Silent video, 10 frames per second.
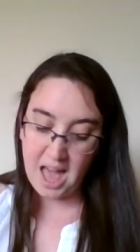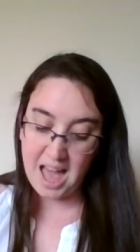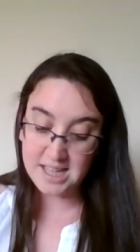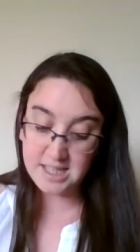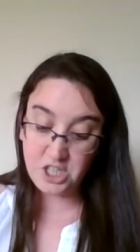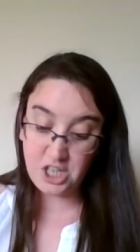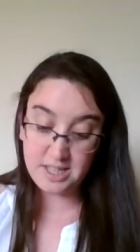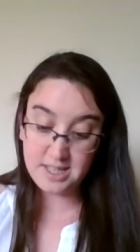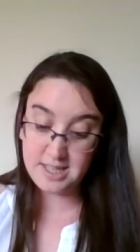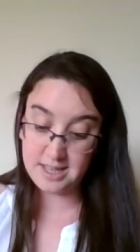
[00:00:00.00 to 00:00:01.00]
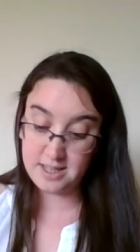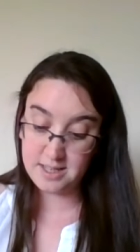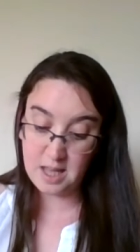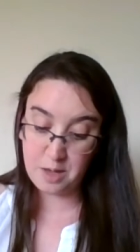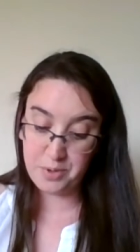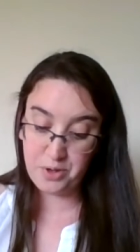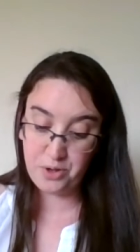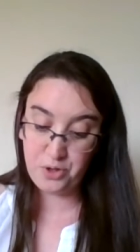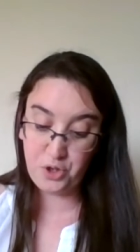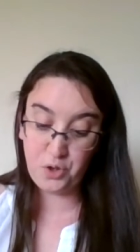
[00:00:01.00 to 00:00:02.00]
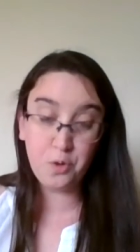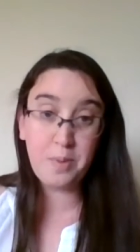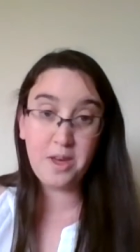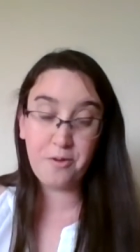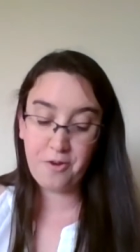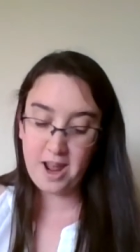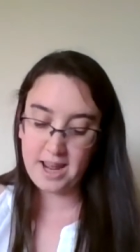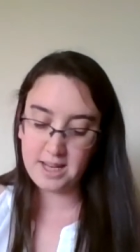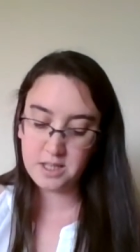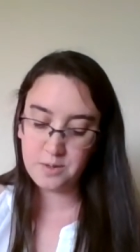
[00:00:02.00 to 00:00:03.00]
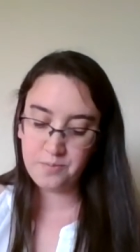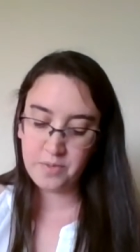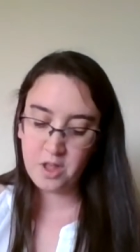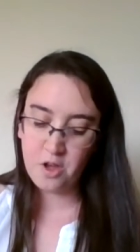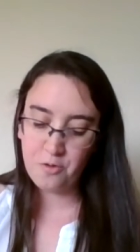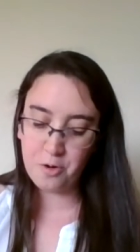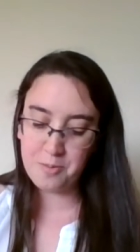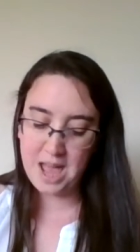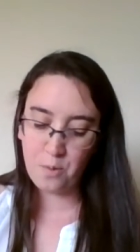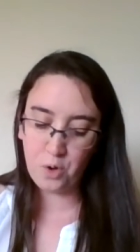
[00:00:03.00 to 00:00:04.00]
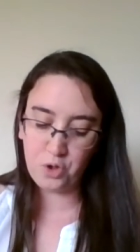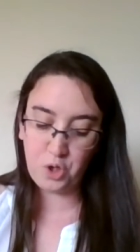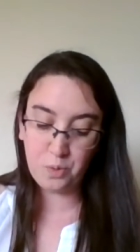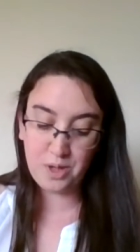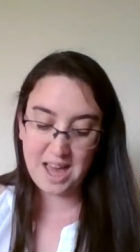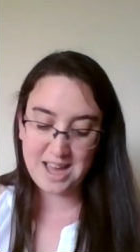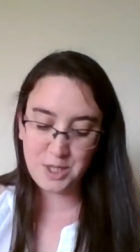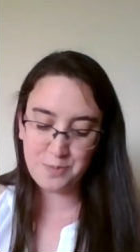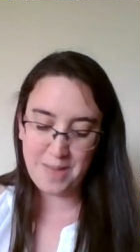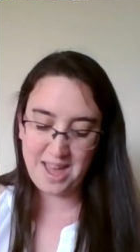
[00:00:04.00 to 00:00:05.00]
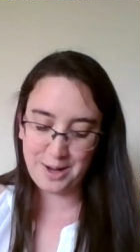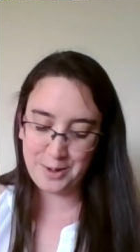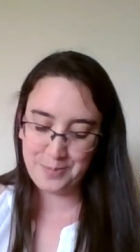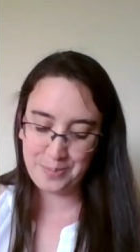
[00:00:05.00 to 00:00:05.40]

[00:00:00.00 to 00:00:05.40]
And Jesus said to Simon, Do not be afraid. From now on, you will catch men.